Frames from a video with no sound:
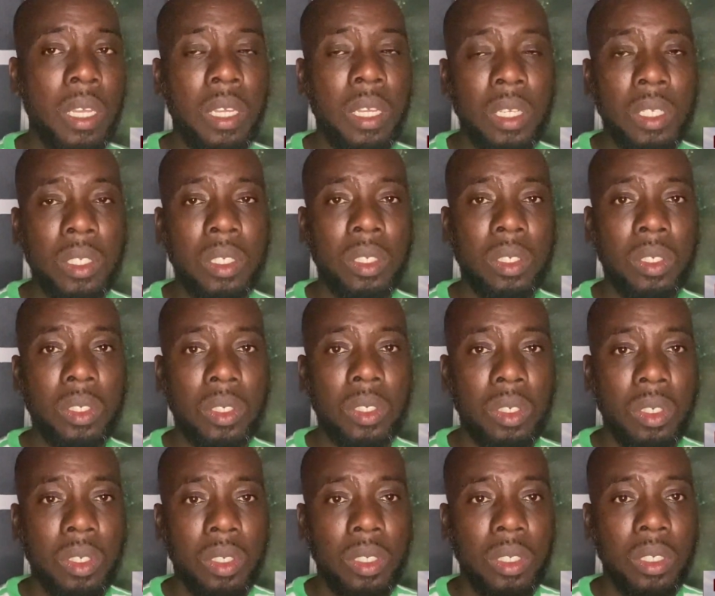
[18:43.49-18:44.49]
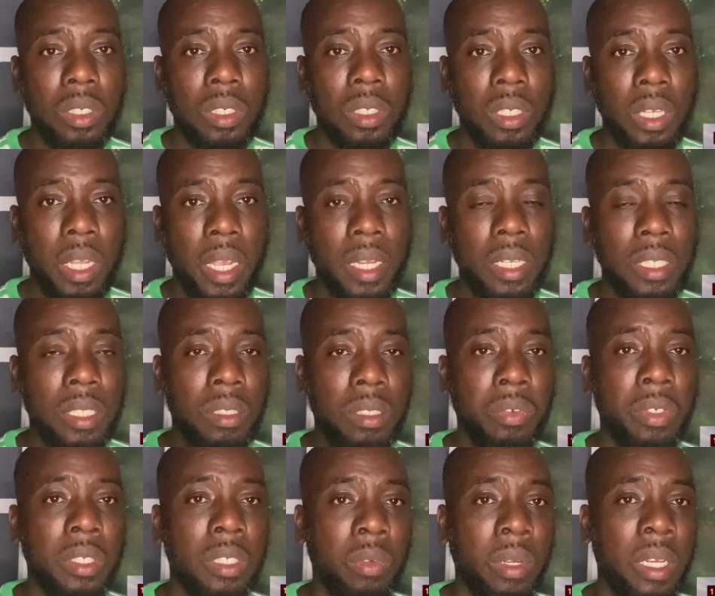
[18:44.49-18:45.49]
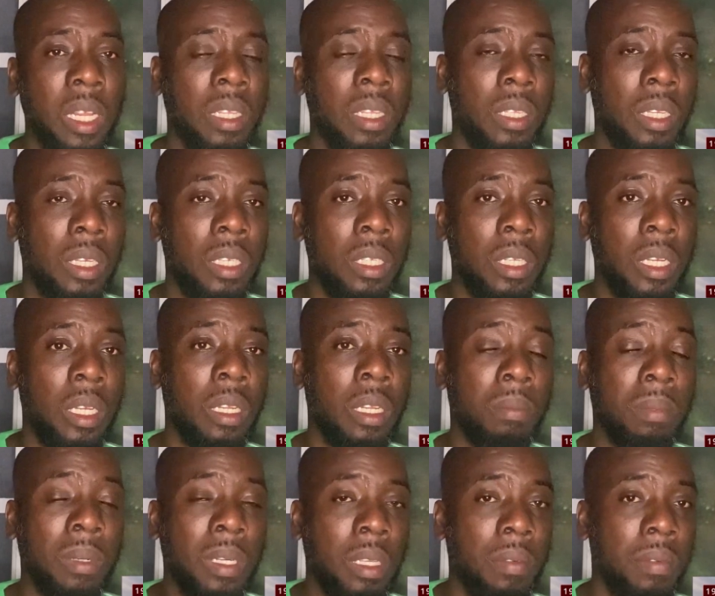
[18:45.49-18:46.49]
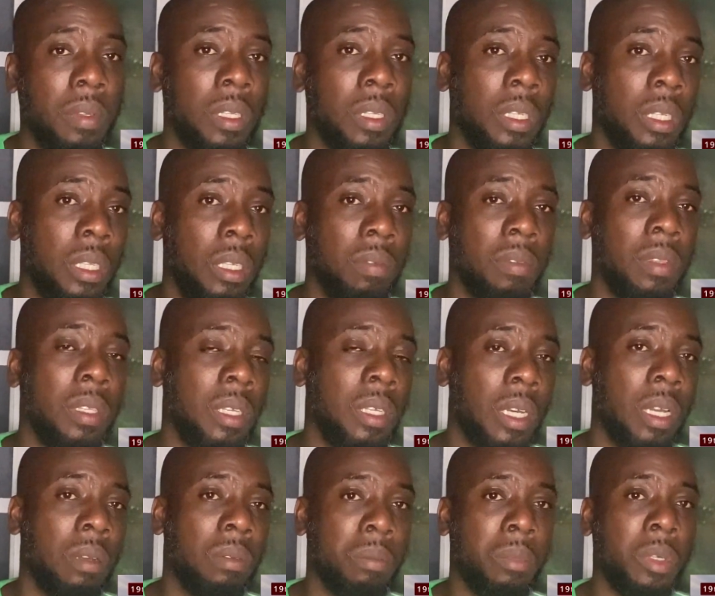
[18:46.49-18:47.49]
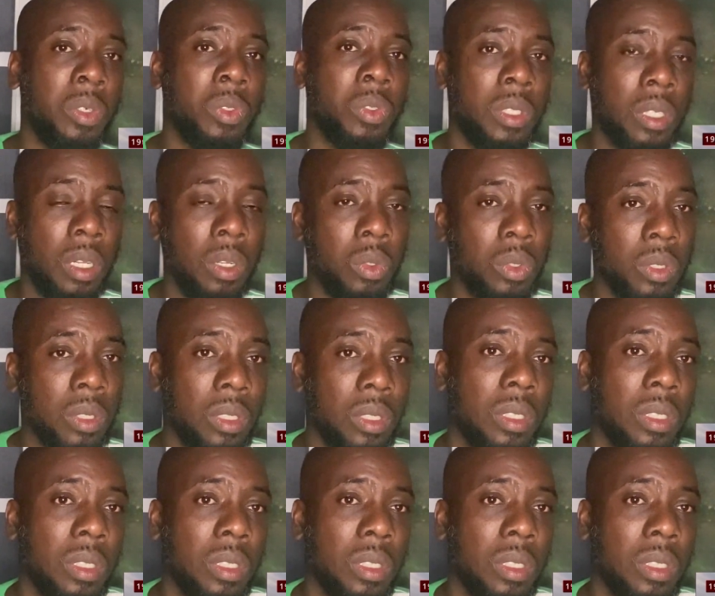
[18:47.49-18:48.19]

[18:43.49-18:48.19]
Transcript: So hence the reason why they had to leave the Maroons alone.